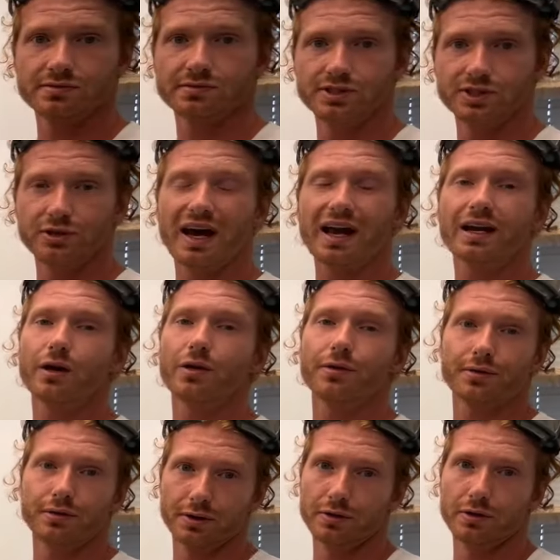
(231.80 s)
You gotta go
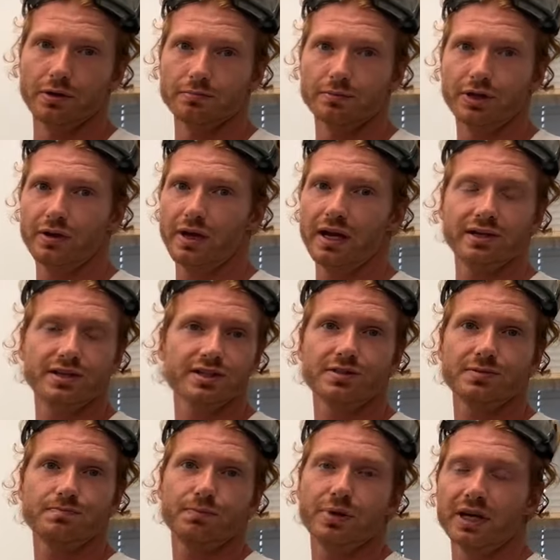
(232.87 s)
through them. You can't just
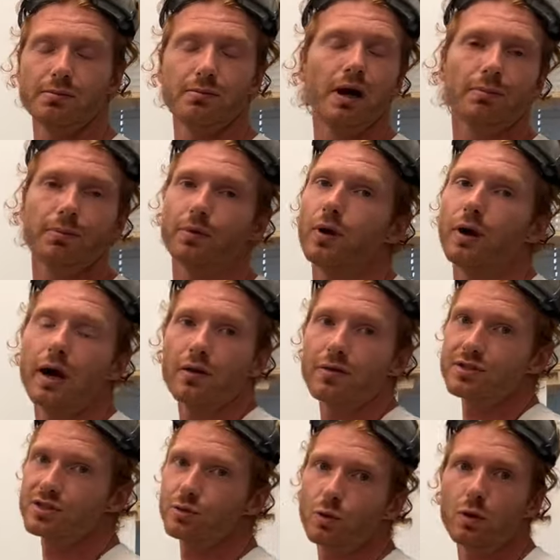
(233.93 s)
pick them up and run out the
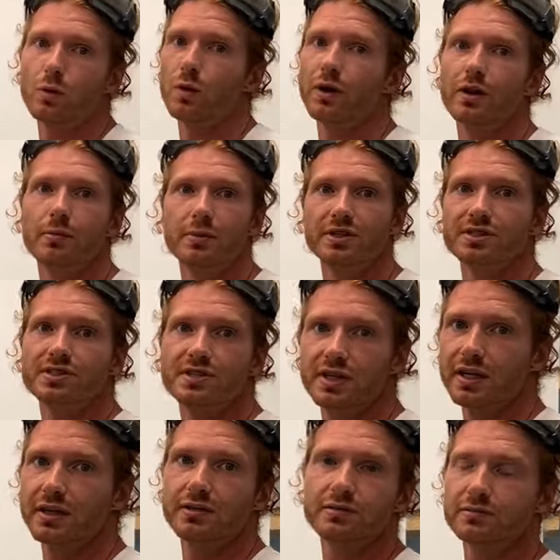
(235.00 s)
store with them and just think
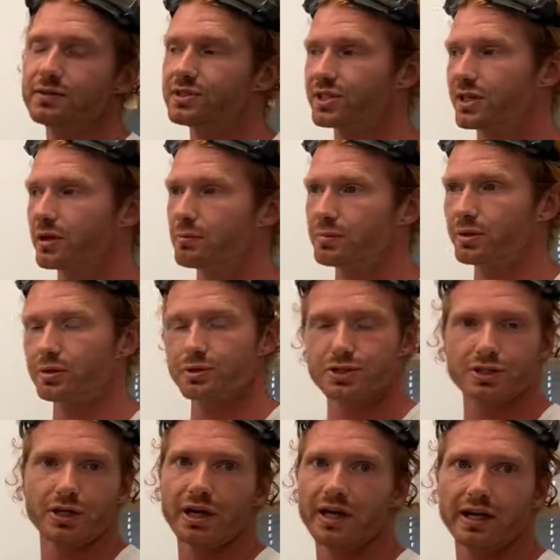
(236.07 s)
it's gonna build a
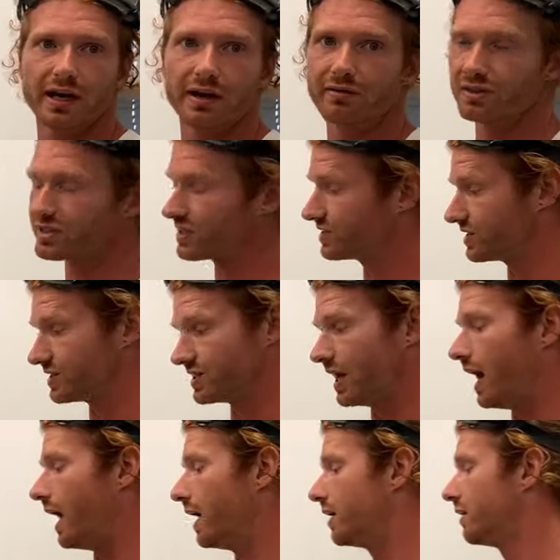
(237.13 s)
straight canvas, because it's not.